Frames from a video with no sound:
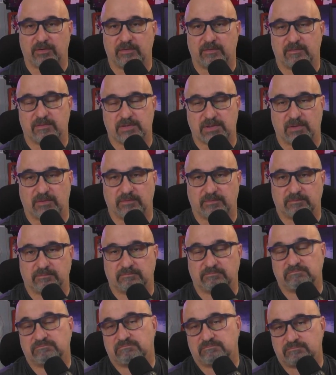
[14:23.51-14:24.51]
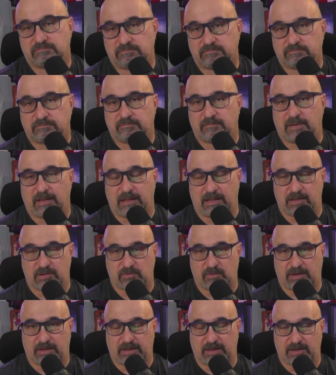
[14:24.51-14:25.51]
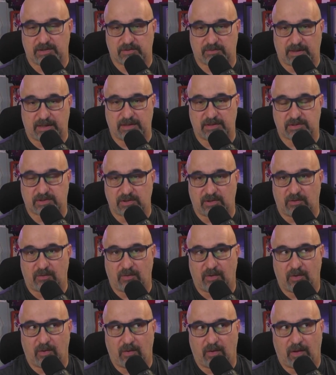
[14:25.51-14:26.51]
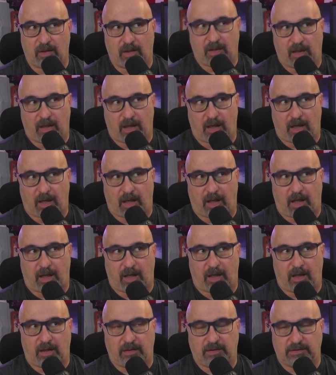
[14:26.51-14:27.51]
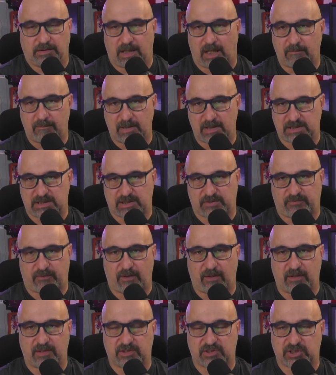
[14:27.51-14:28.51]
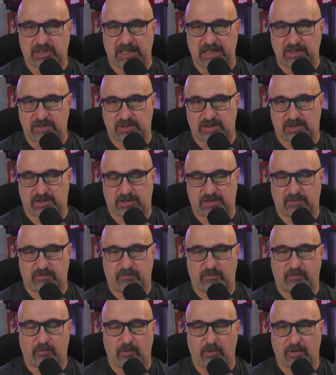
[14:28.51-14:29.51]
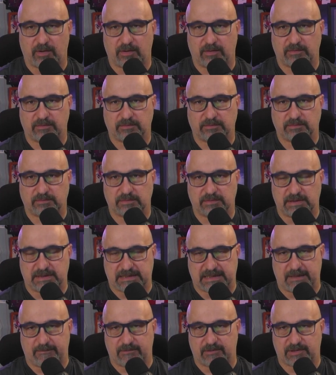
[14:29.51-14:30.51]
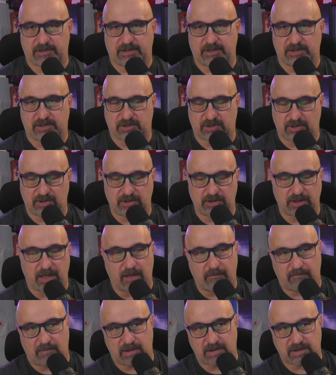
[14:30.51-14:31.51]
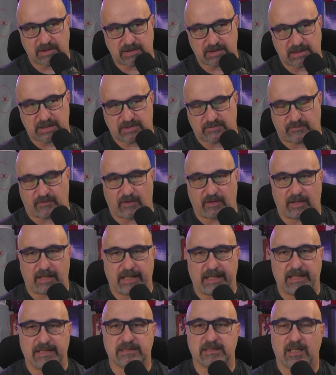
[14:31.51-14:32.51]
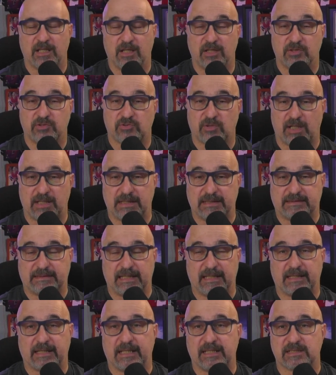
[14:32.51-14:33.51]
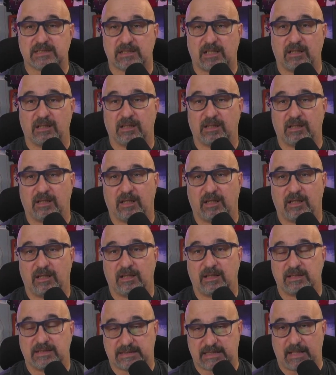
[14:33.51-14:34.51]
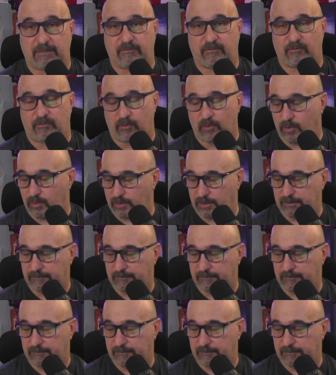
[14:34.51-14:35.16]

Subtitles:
So it is what it is, right? So not much as far as changes for the Sabres are concerned. Not much as far as trying to take a solid step forward.